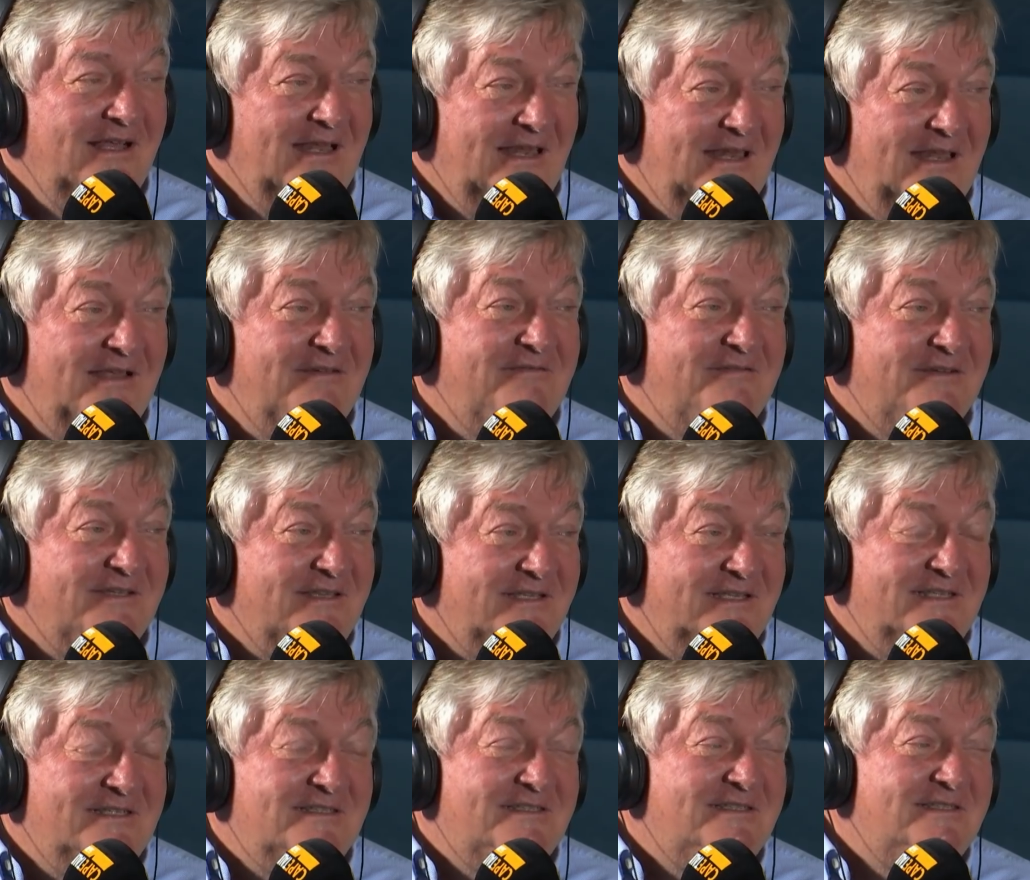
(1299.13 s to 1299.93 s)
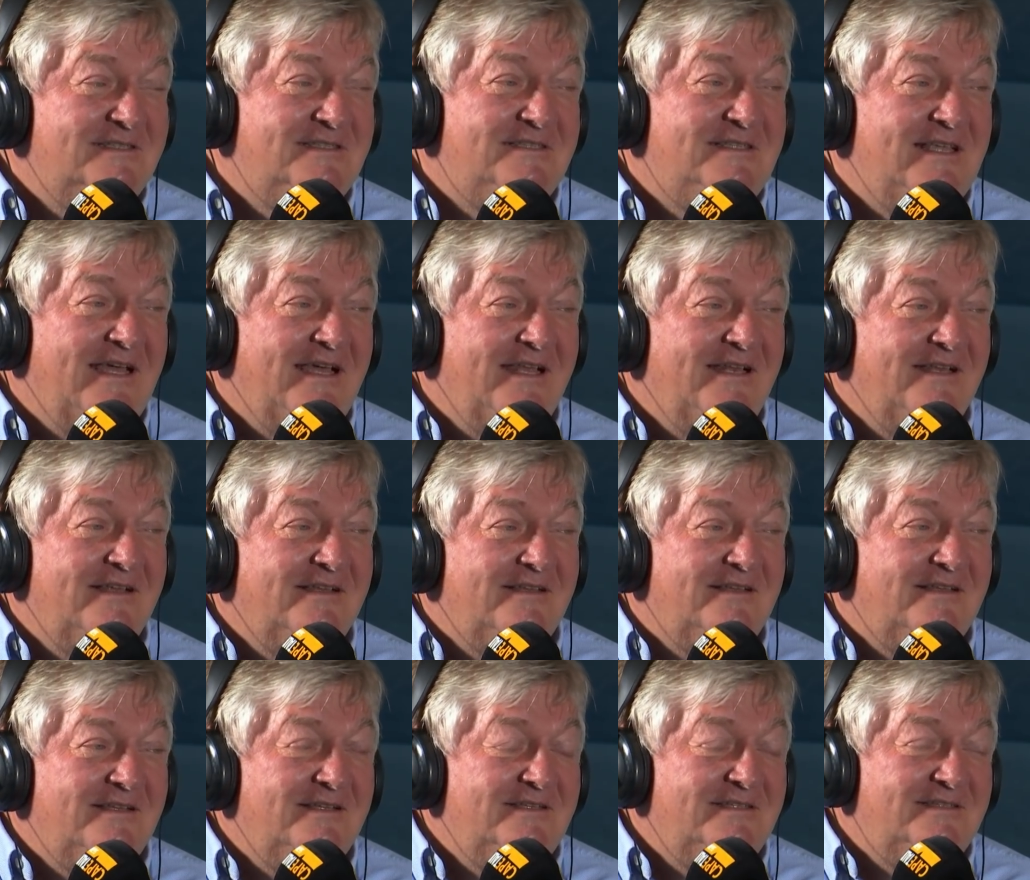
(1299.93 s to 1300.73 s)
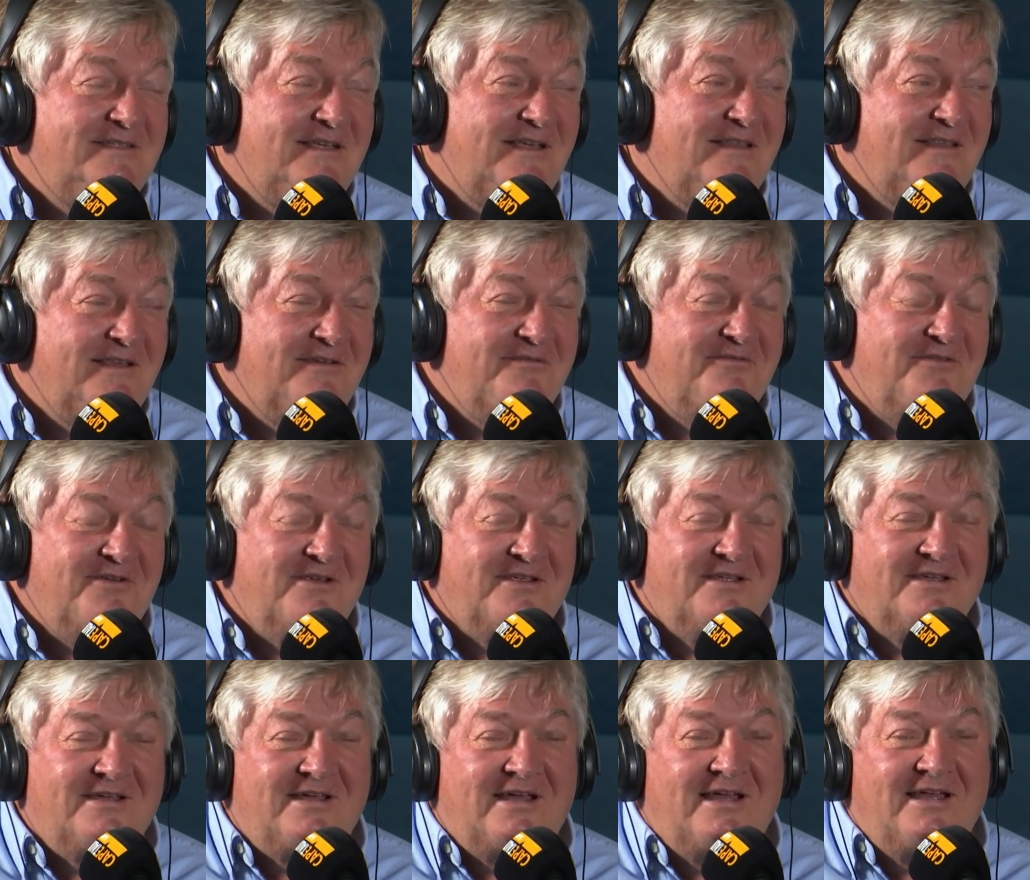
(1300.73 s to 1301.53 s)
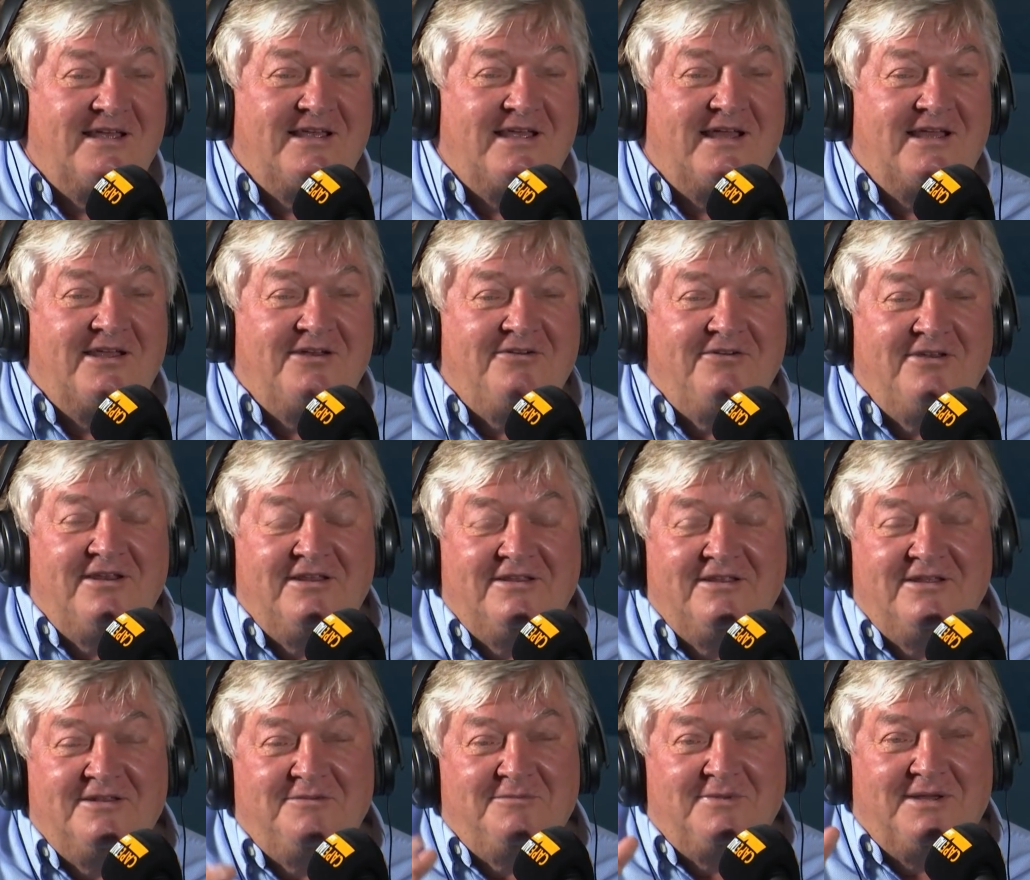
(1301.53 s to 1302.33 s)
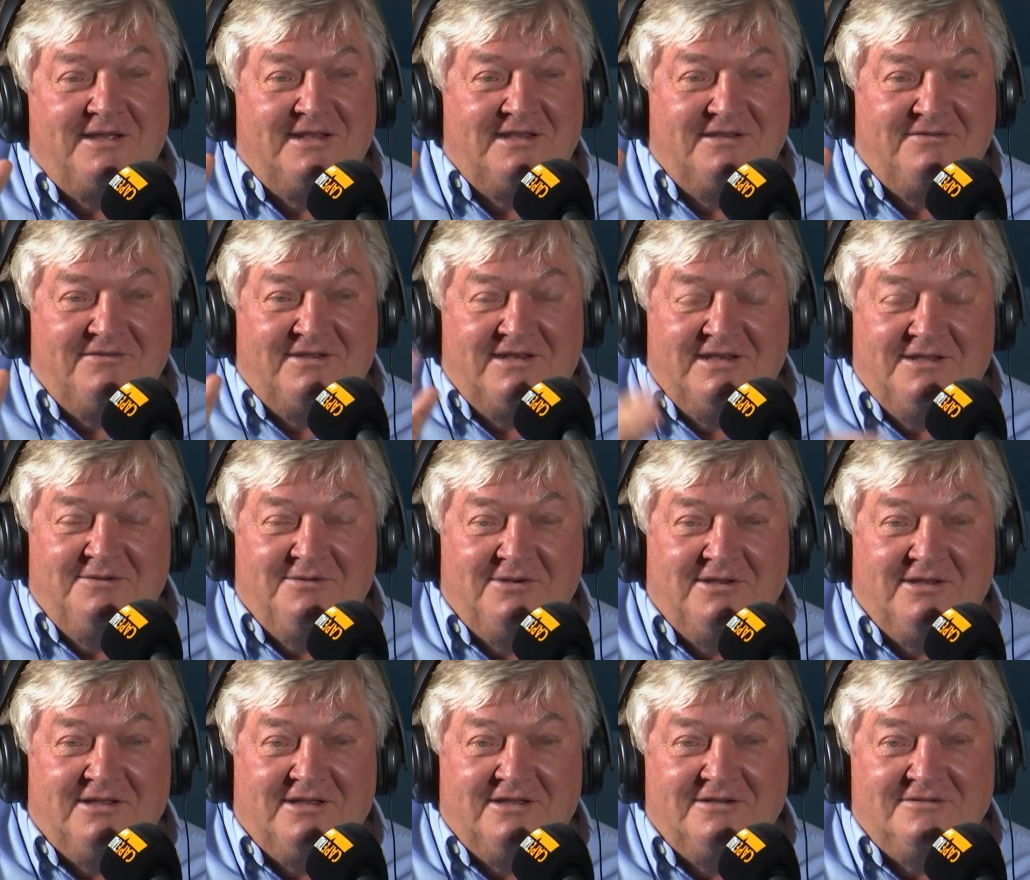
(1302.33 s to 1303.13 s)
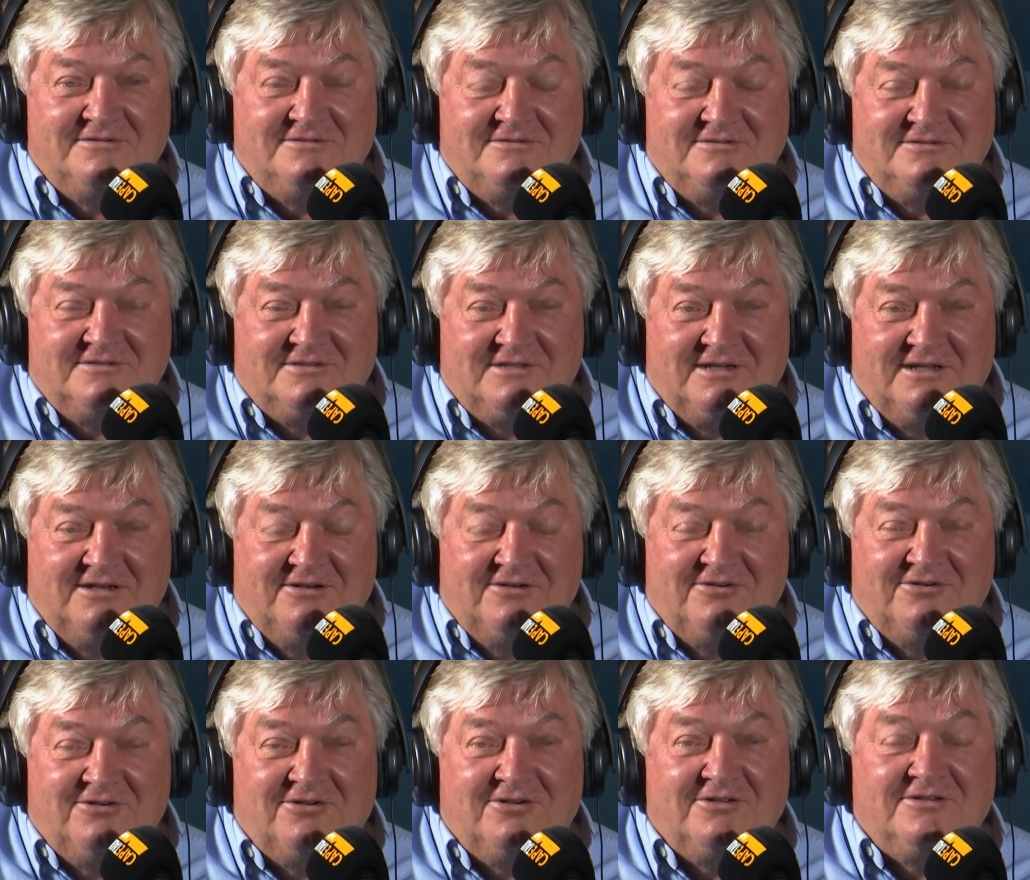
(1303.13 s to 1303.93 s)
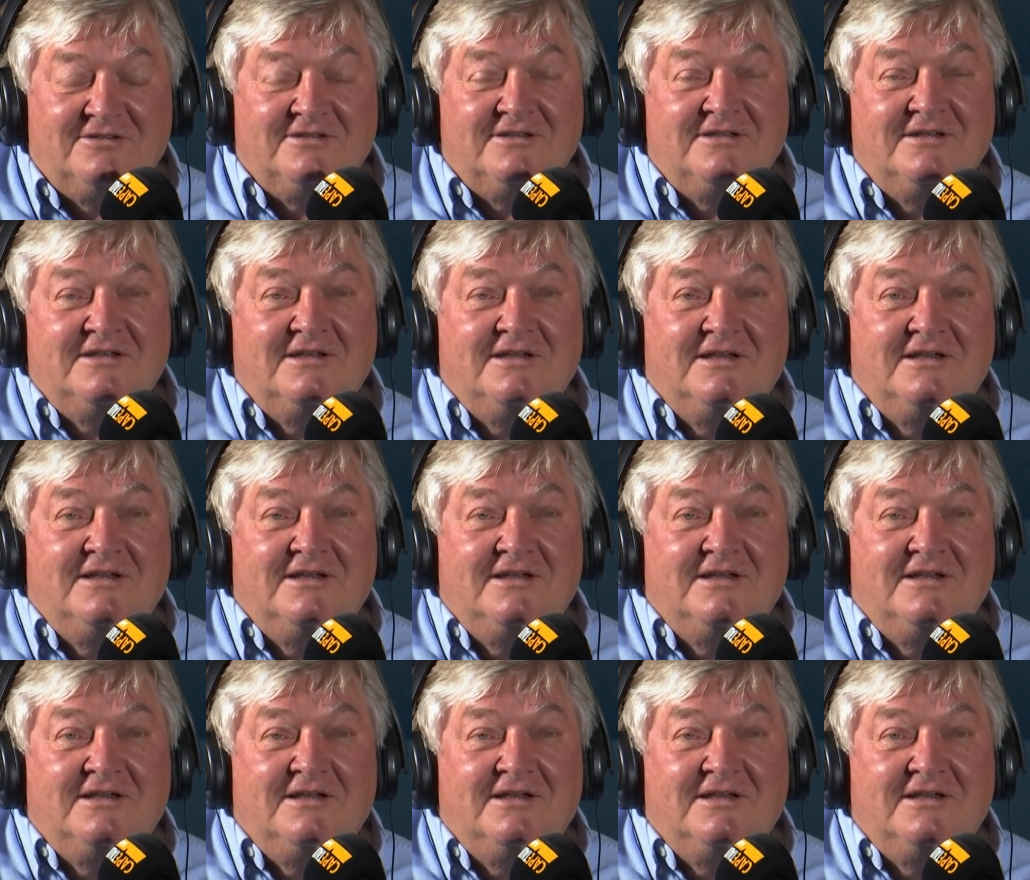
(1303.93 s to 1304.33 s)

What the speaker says: live a decent standard in South Africa, I really don't mind if anybody goes to jail or not.